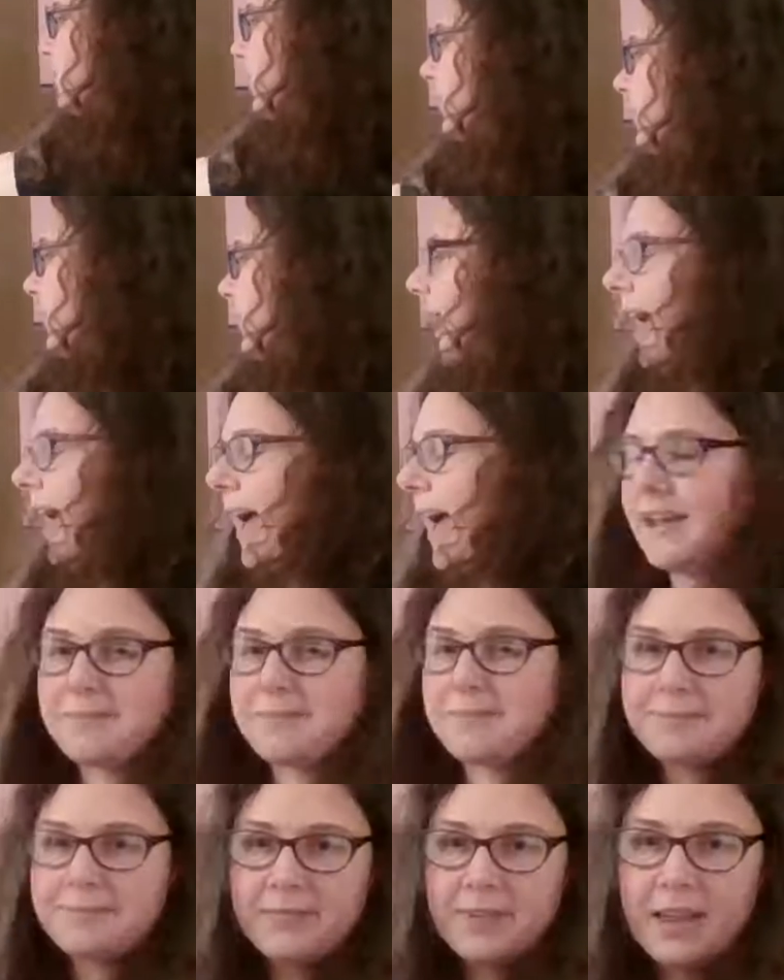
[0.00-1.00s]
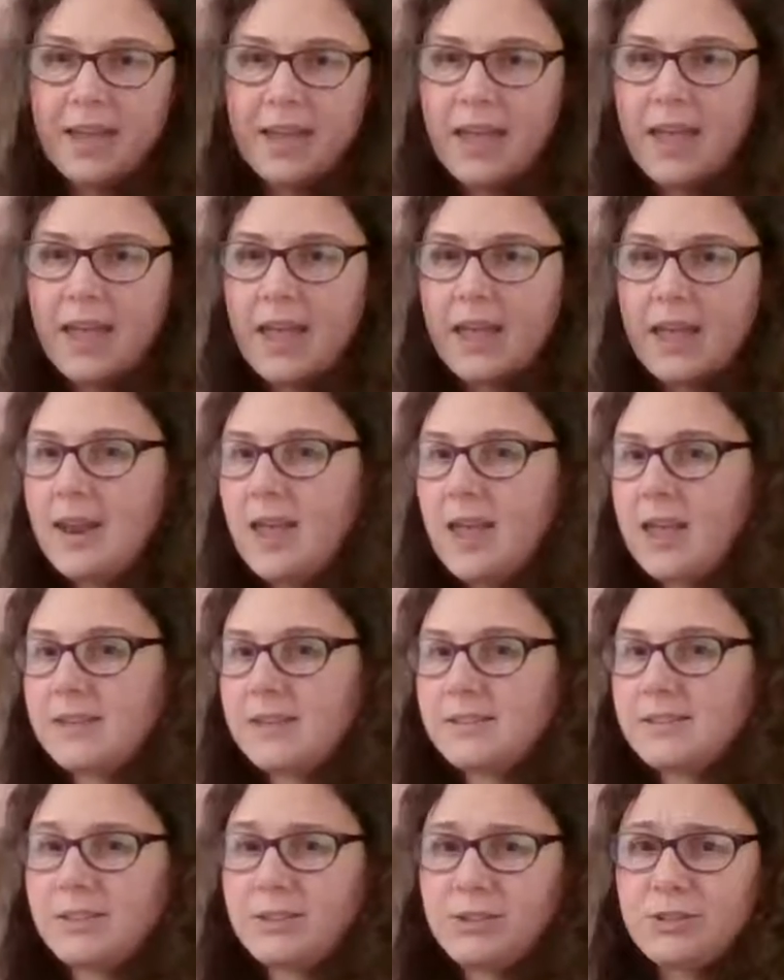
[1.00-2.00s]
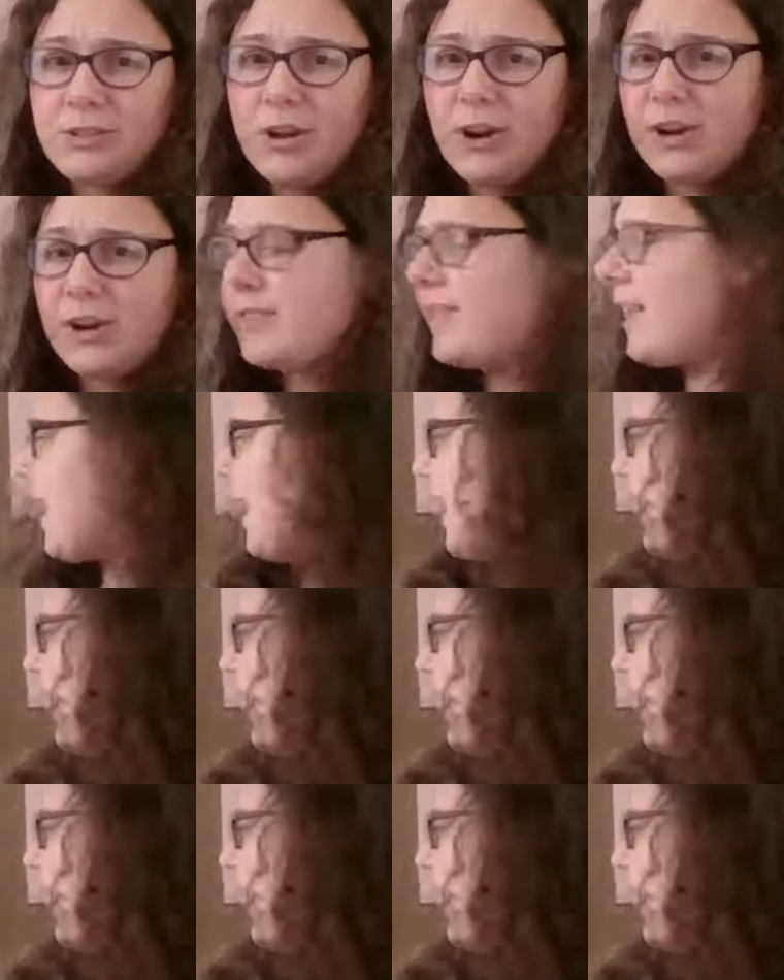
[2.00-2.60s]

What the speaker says: start the hat. And to start the